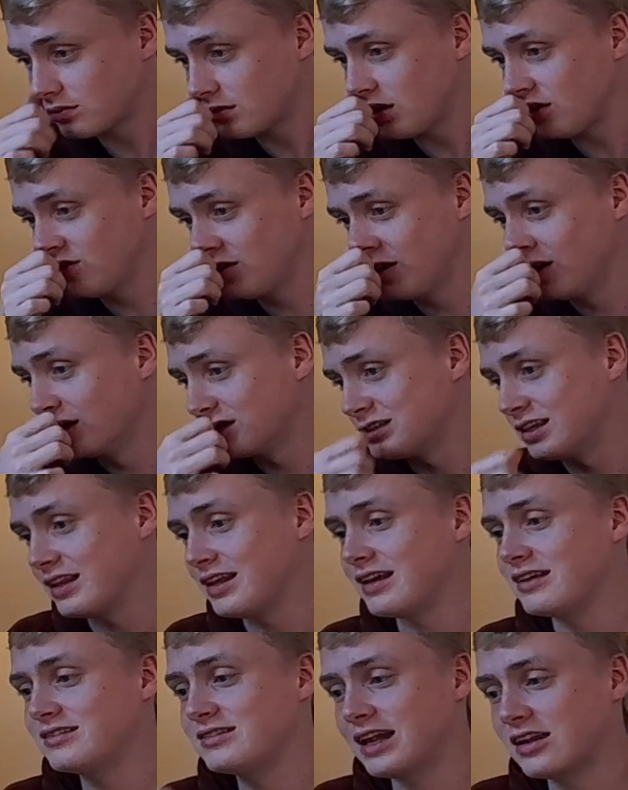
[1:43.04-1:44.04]
So it looks at
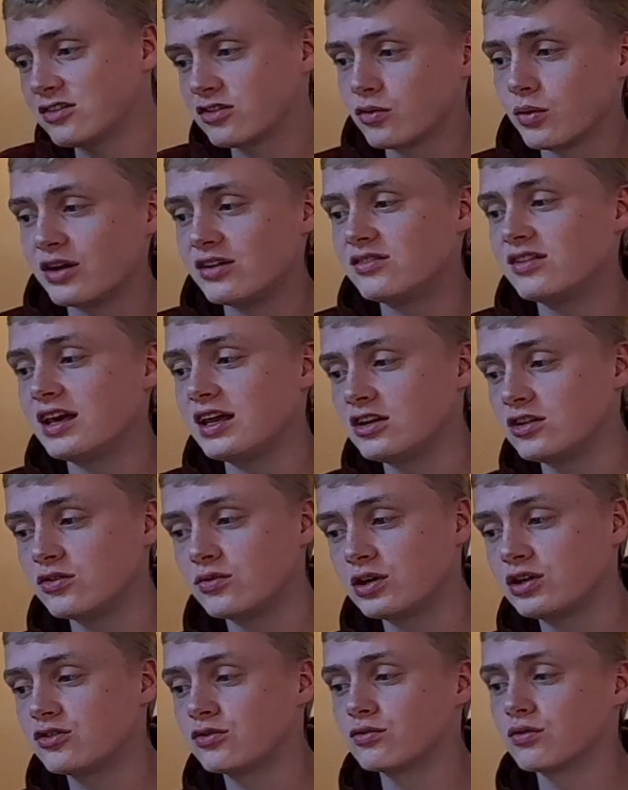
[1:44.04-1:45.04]
the extent to which the
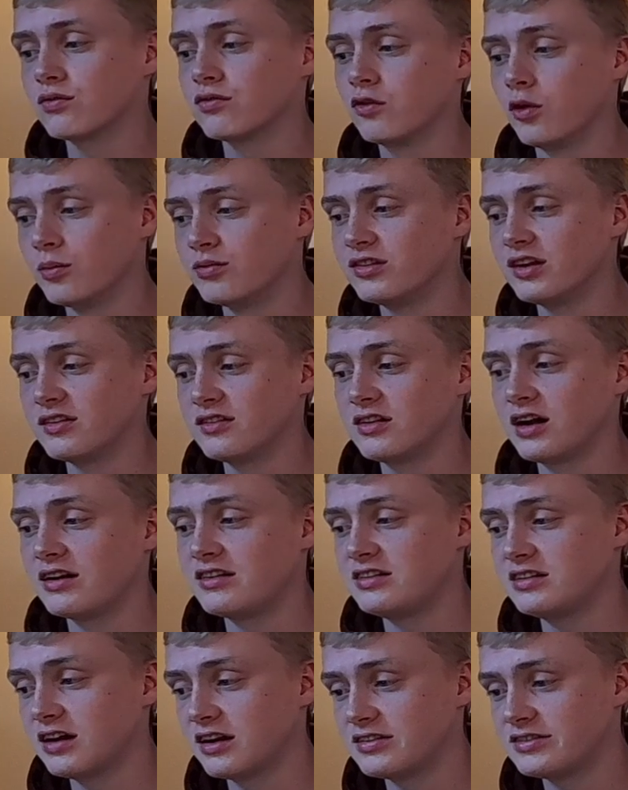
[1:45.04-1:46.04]
individual reforms since
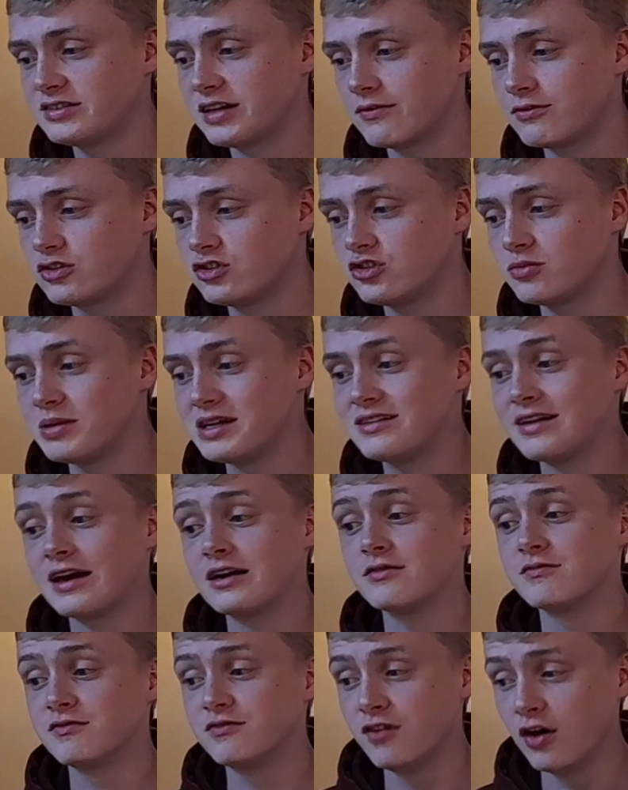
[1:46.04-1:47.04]
1997 should be
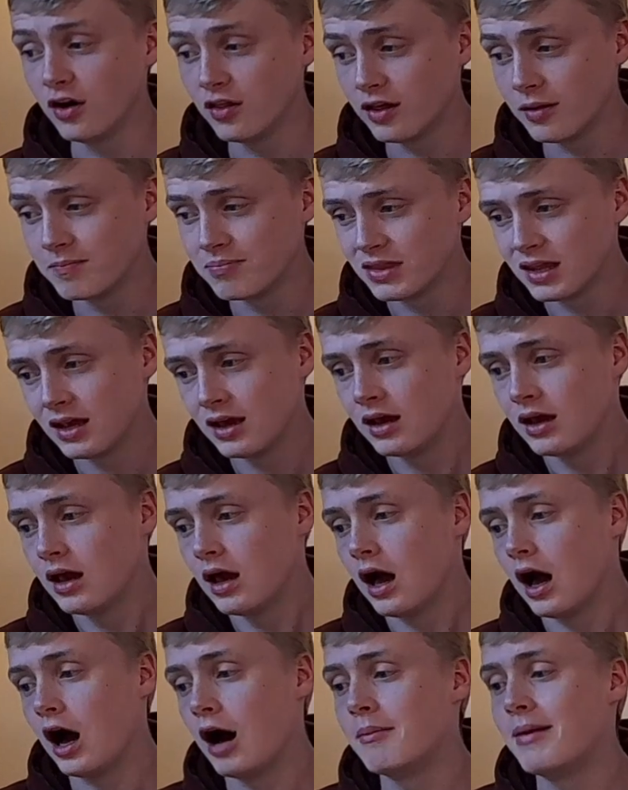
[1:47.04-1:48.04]
taken further,
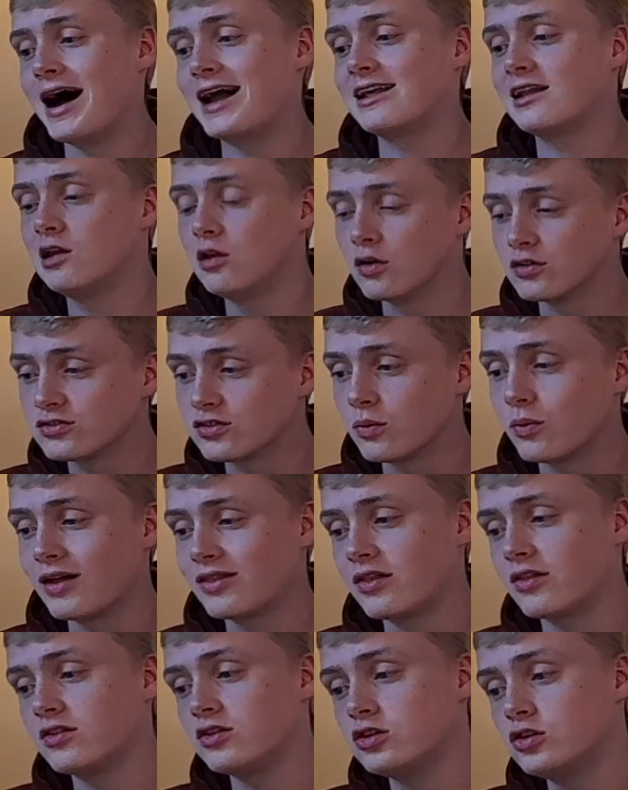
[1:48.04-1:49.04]
and it looks at
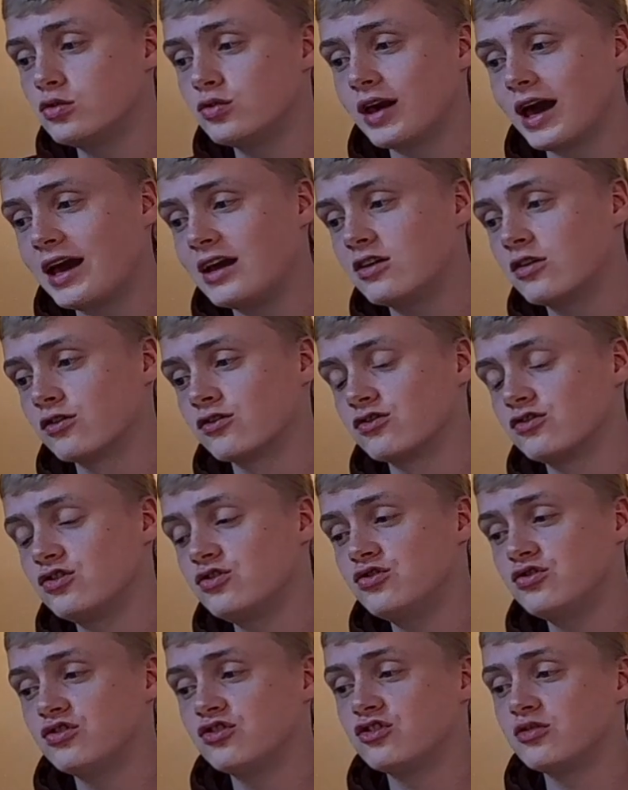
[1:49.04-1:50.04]
whether the UK
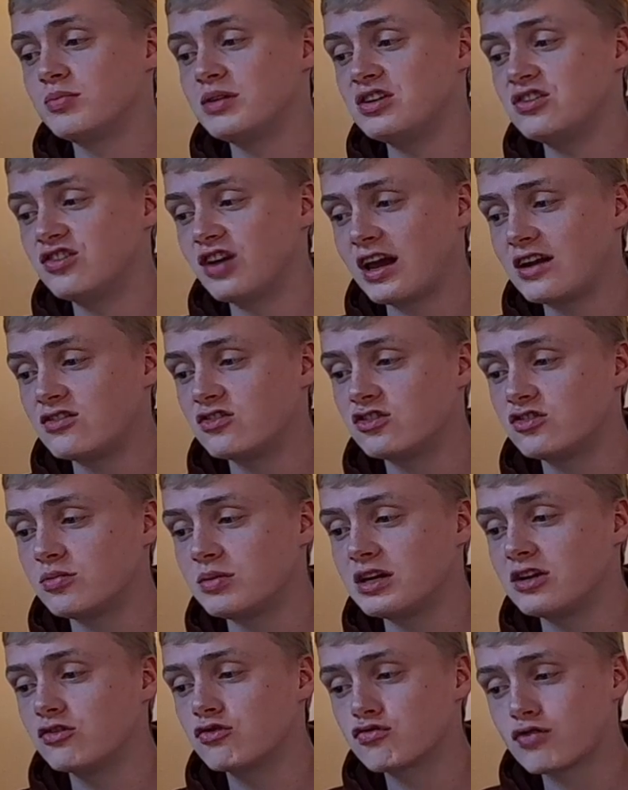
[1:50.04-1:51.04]
Constitution should be changed to
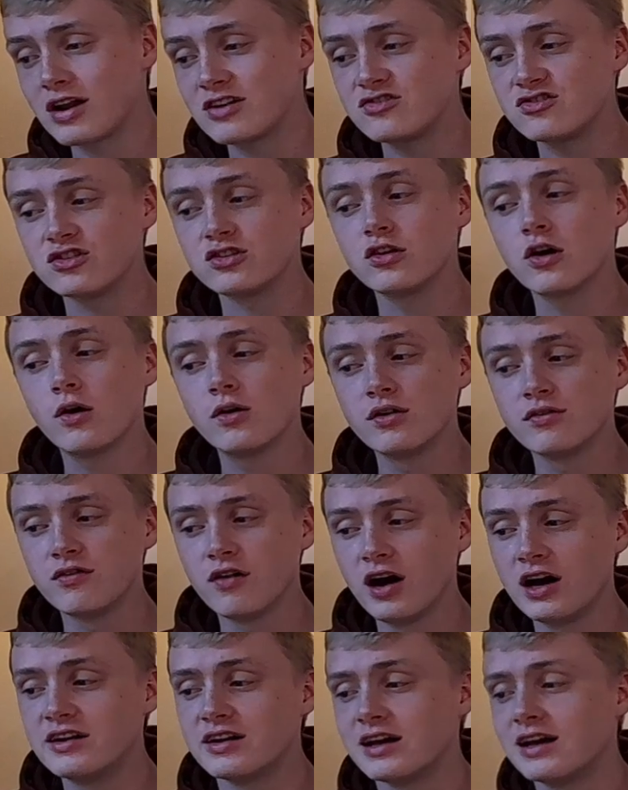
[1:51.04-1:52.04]
be entrenched and
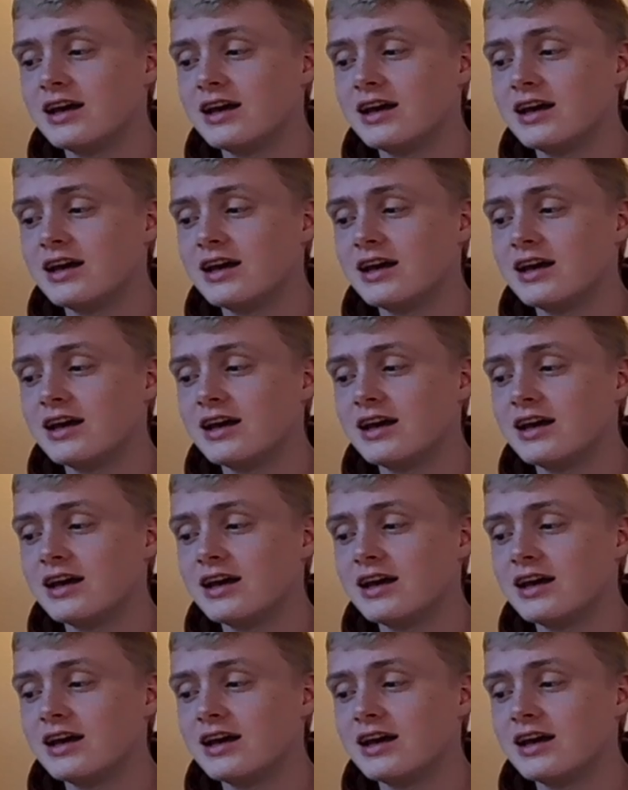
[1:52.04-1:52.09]
codified,